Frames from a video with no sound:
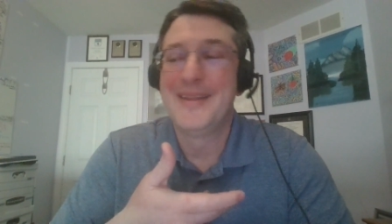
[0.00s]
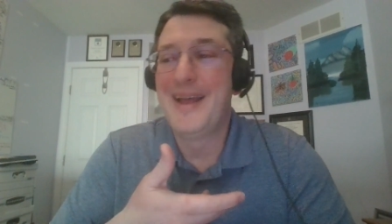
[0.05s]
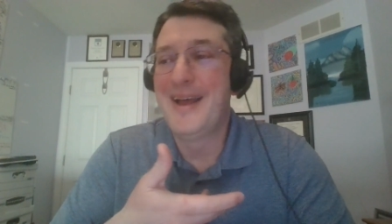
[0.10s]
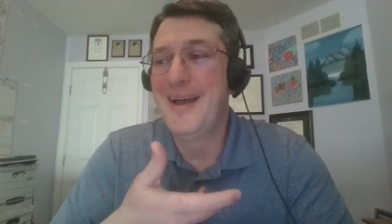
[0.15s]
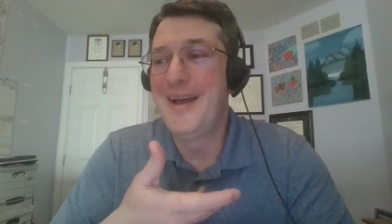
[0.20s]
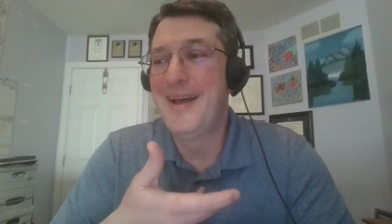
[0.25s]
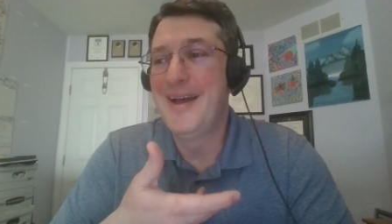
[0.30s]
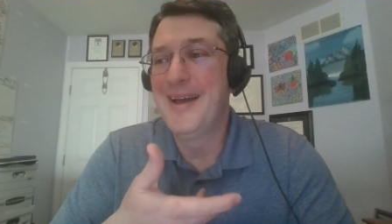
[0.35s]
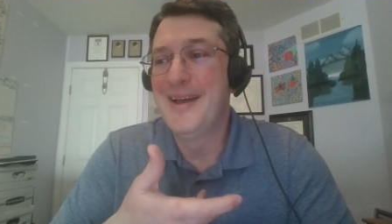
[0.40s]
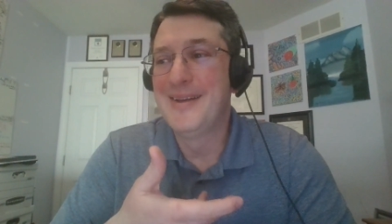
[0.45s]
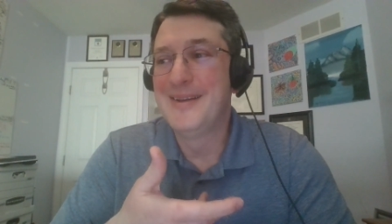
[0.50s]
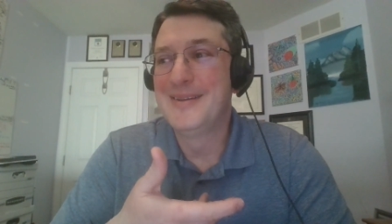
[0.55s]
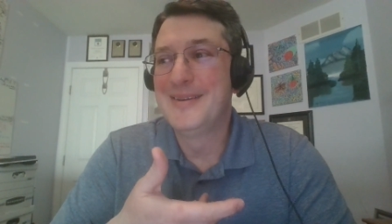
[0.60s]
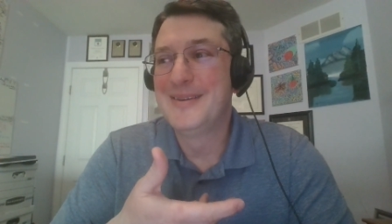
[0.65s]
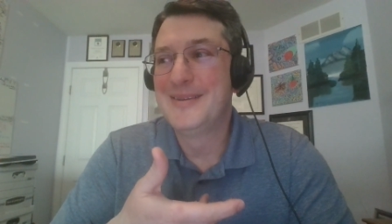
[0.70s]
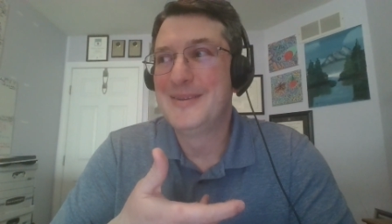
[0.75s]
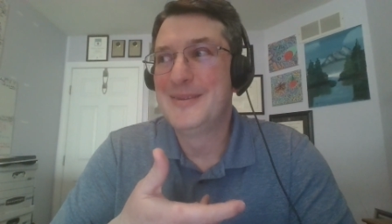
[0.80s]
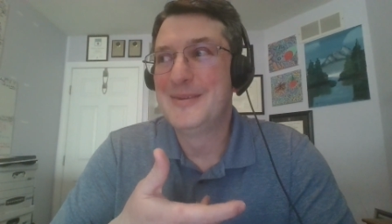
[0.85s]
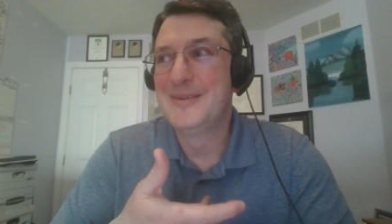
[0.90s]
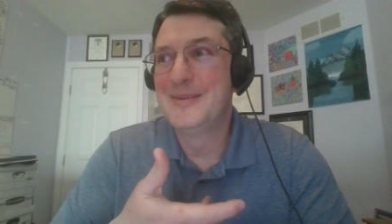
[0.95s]
uh,
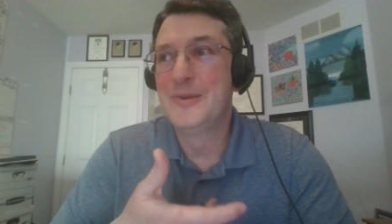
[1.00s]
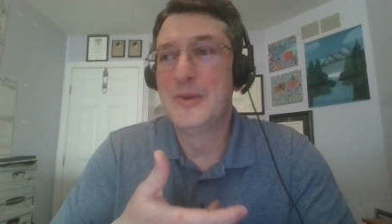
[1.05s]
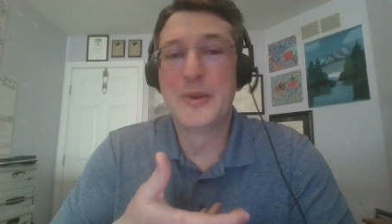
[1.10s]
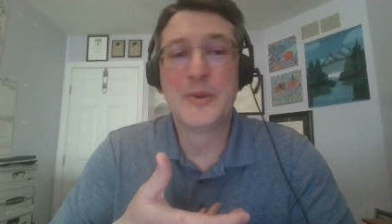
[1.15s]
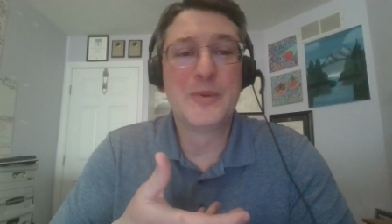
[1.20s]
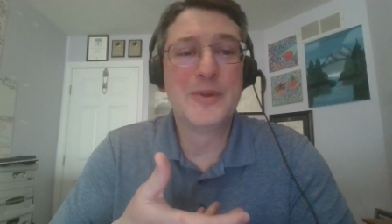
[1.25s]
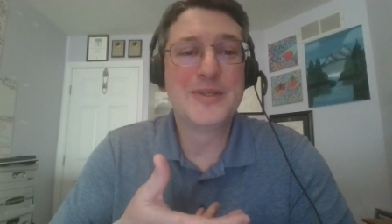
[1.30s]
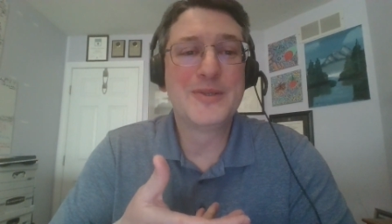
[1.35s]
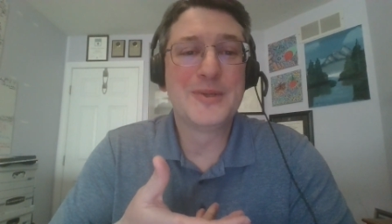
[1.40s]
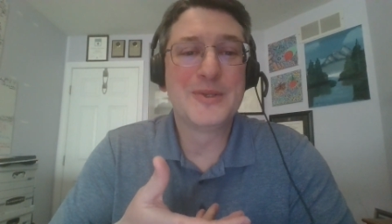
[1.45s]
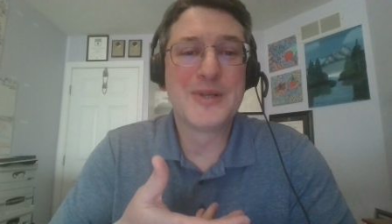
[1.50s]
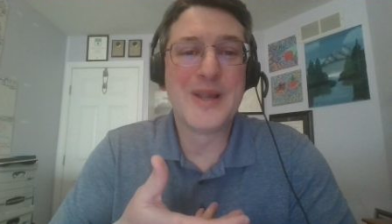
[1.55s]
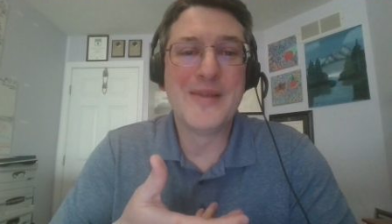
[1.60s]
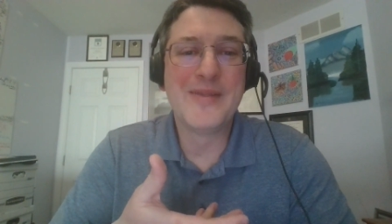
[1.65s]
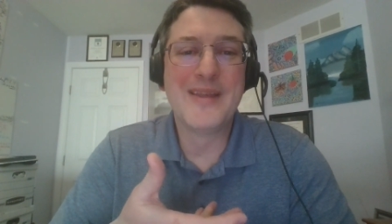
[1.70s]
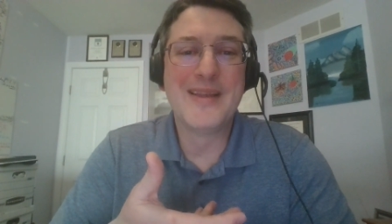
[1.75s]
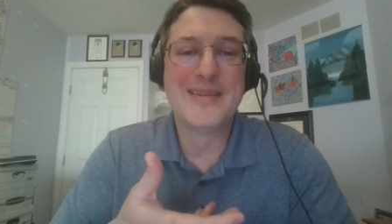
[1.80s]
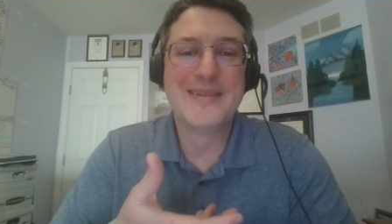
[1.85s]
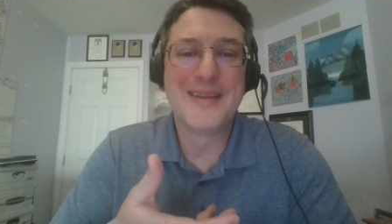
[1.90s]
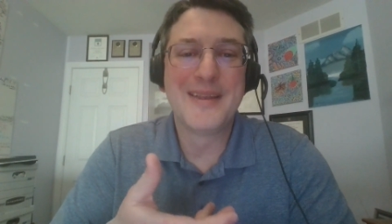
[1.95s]
doing research on
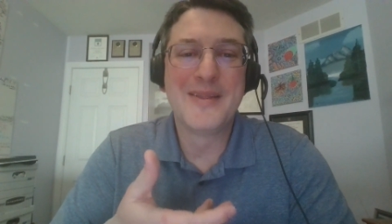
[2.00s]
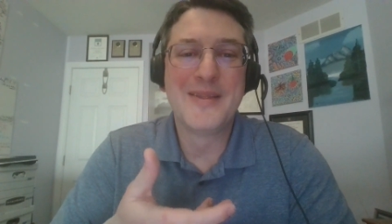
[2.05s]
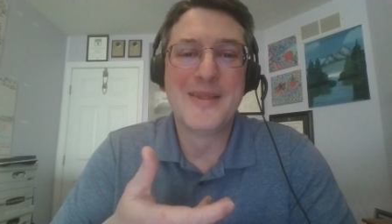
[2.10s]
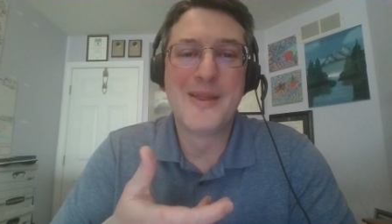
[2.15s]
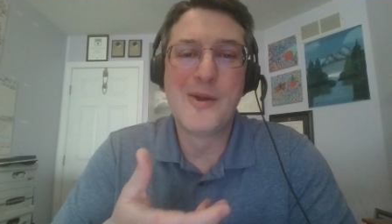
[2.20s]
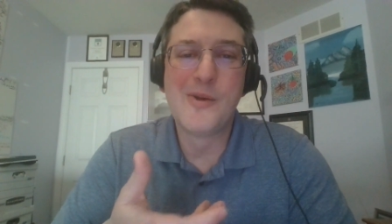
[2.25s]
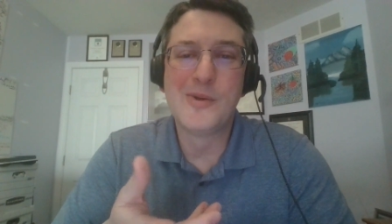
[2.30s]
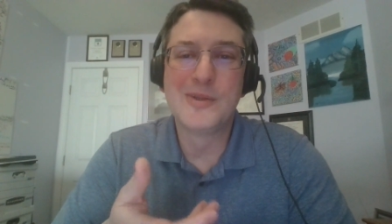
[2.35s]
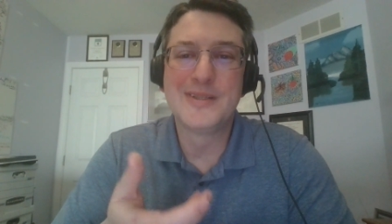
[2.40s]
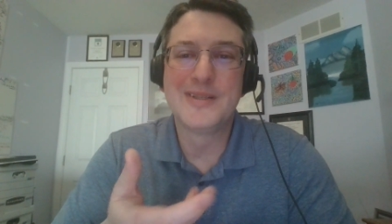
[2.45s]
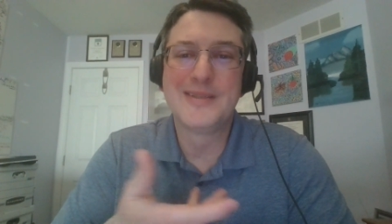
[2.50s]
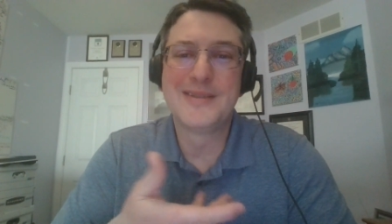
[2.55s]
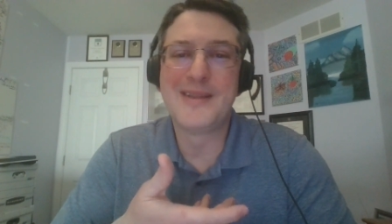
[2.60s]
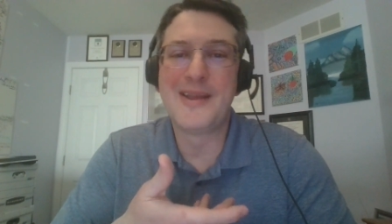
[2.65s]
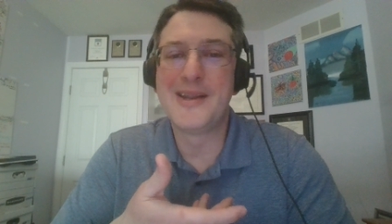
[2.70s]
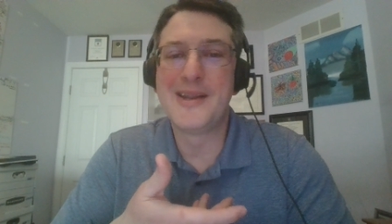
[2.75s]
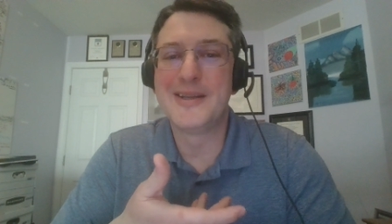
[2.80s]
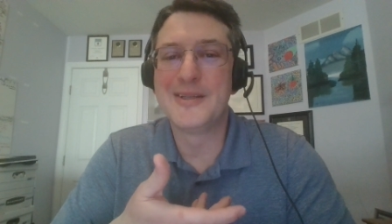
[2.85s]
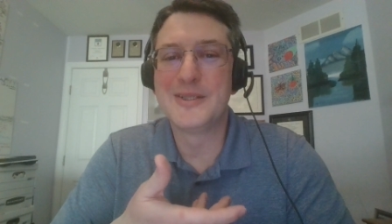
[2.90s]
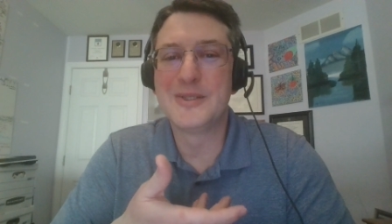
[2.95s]
this, and there was a
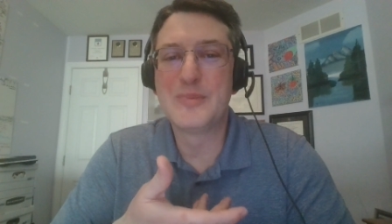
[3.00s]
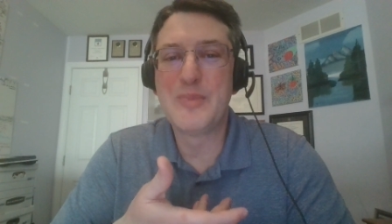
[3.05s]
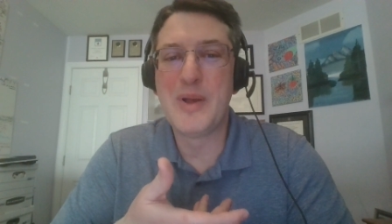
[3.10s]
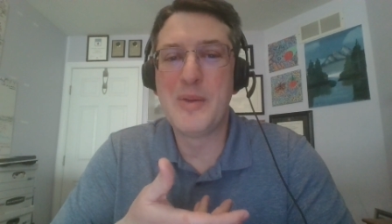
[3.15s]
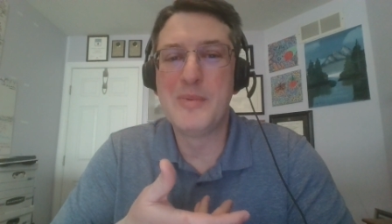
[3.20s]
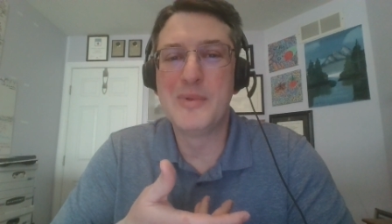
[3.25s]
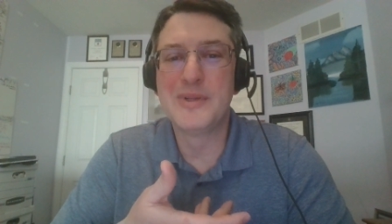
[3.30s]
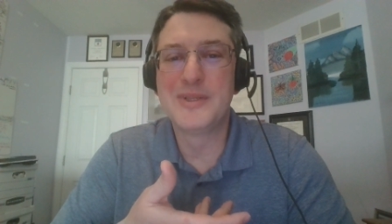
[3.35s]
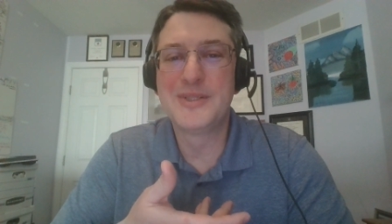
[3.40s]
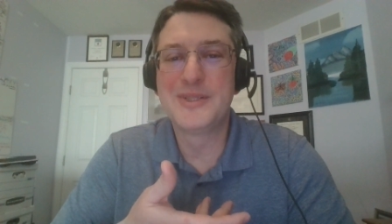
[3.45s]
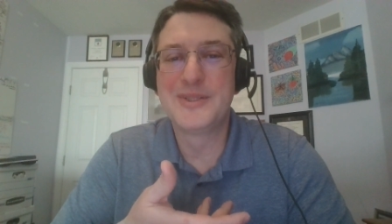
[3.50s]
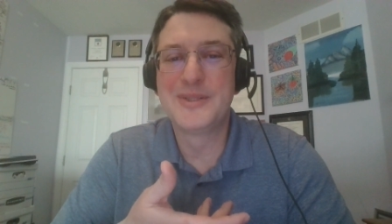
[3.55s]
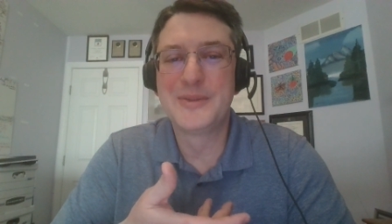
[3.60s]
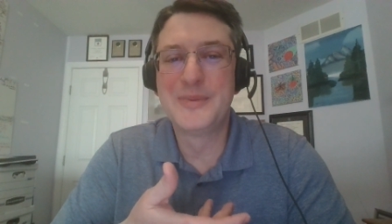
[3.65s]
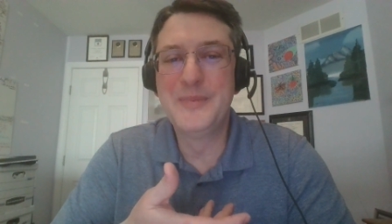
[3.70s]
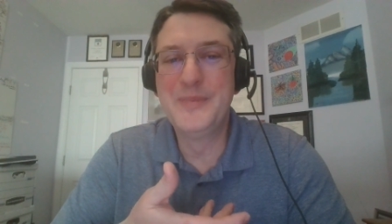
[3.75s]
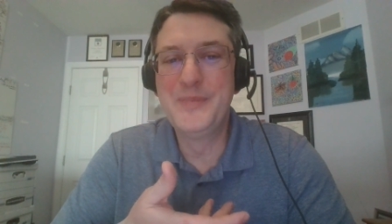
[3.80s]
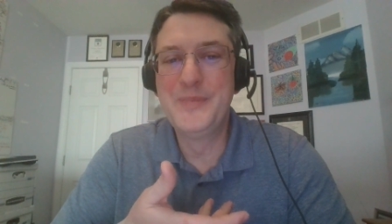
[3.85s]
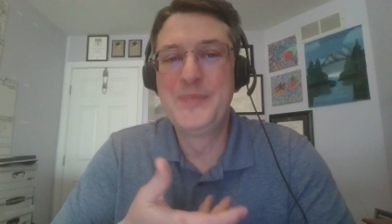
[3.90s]
study just published